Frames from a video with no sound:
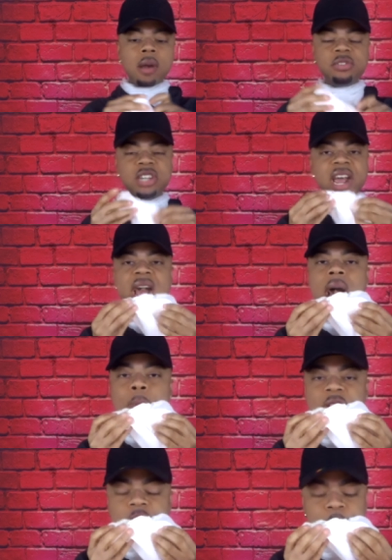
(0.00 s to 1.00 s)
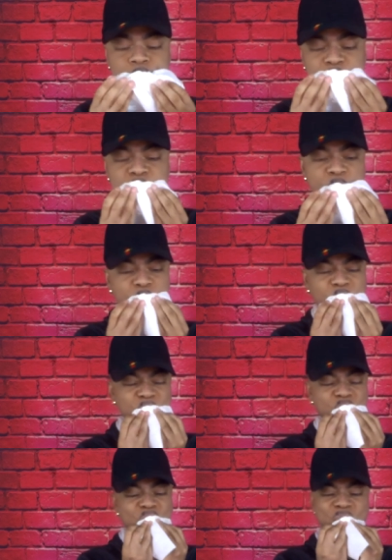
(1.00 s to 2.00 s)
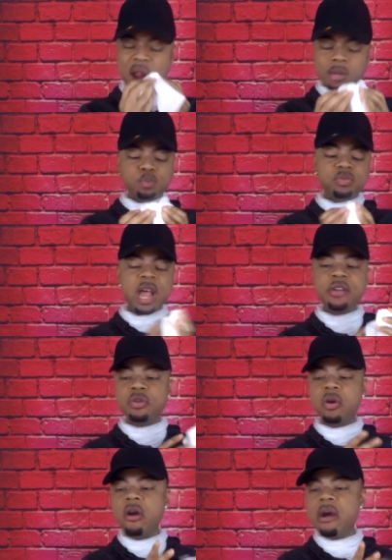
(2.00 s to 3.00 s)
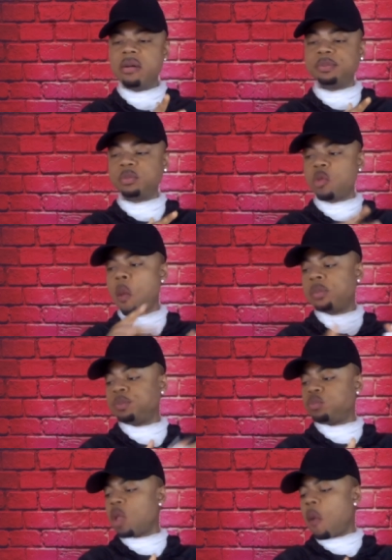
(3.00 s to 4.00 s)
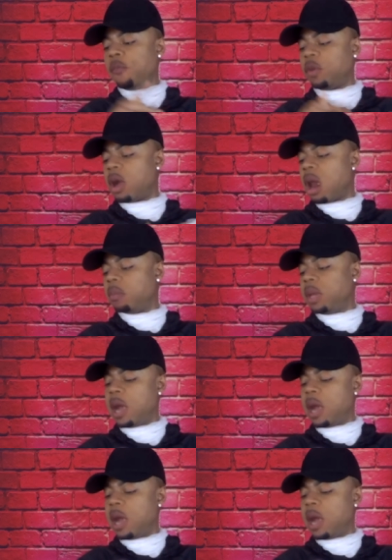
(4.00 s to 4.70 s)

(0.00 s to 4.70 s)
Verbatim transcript: Sam's Thank you, girl, for calling me